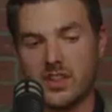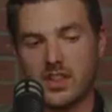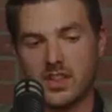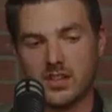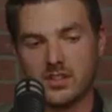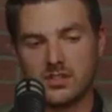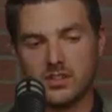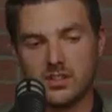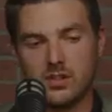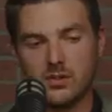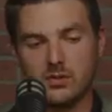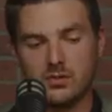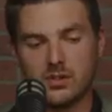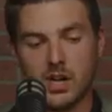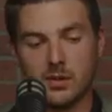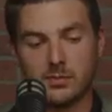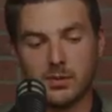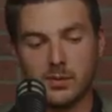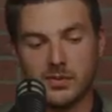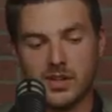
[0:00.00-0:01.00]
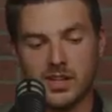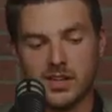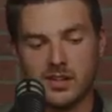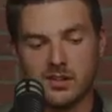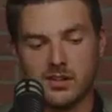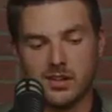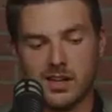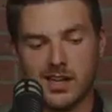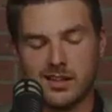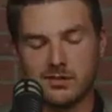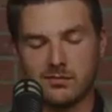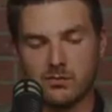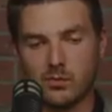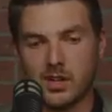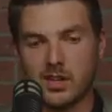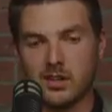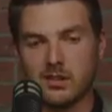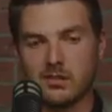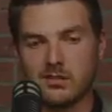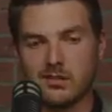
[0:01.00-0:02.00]
I think that's a huge compliment and
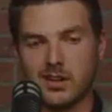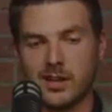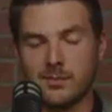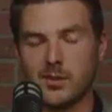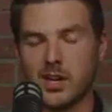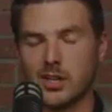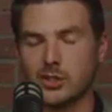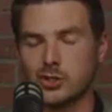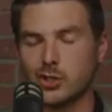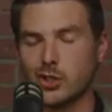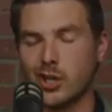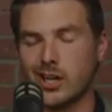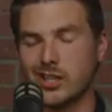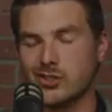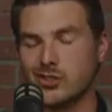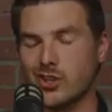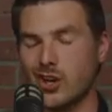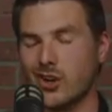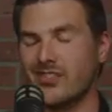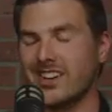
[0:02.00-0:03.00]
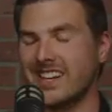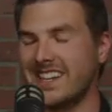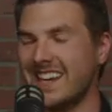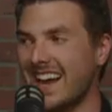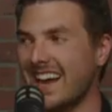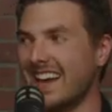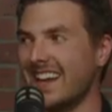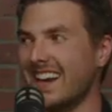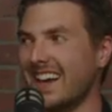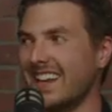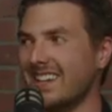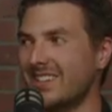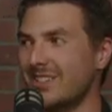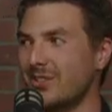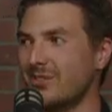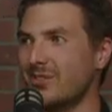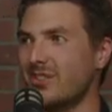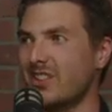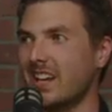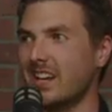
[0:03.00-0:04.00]
one I'm not sure I deserve. And yet I
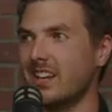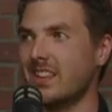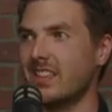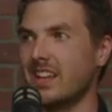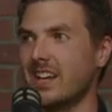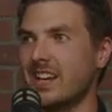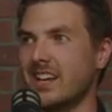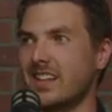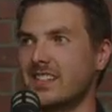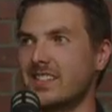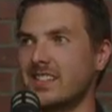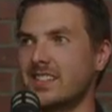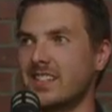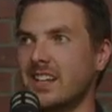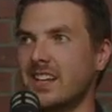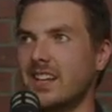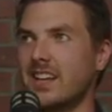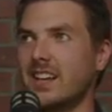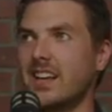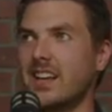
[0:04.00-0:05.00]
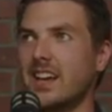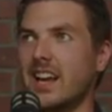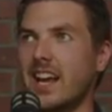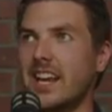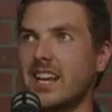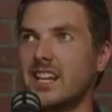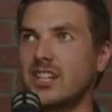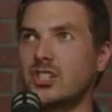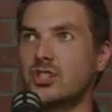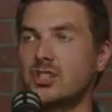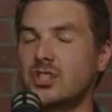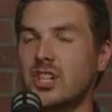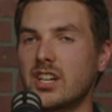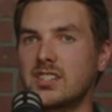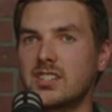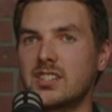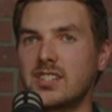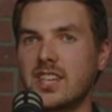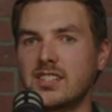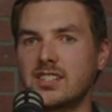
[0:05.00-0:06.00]
do think that age
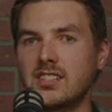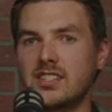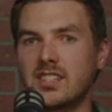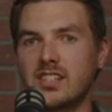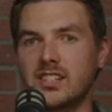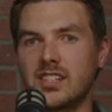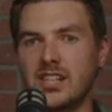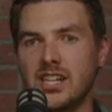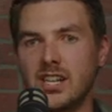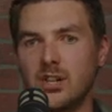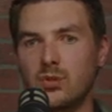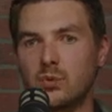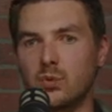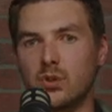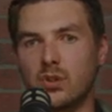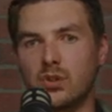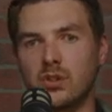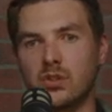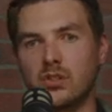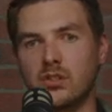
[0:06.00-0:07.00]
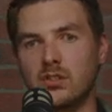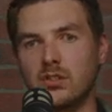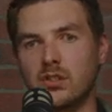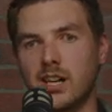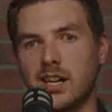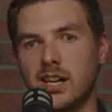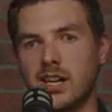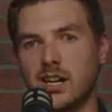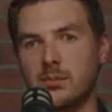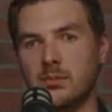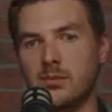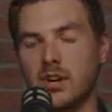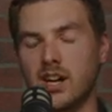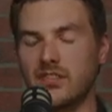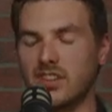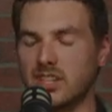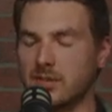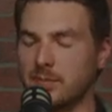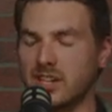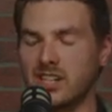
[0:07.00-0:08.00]
doesn't necessarily equal
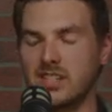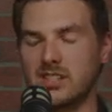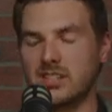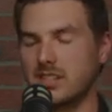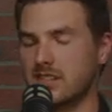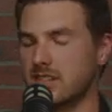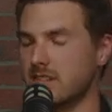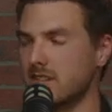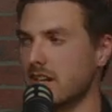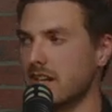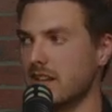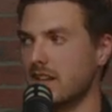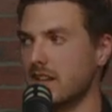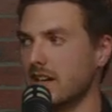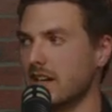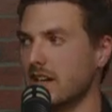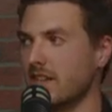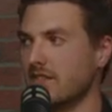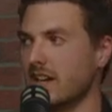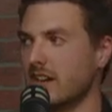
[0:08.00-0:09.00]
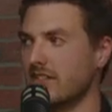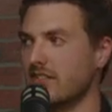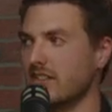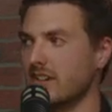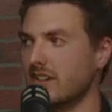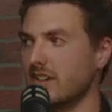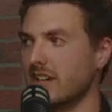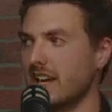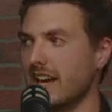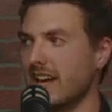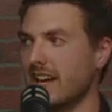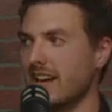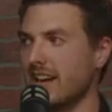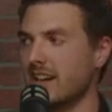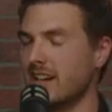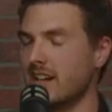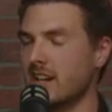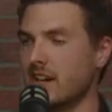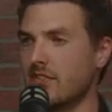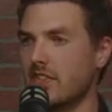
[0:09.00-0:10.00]
life experiences. I think I've definitely
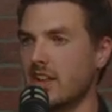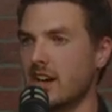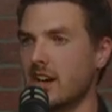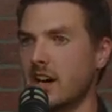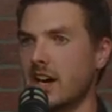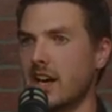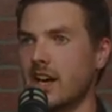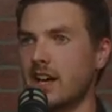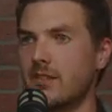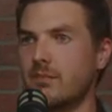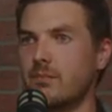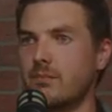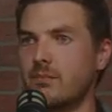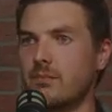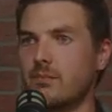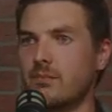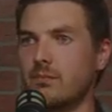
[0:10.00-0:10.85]
had enough there.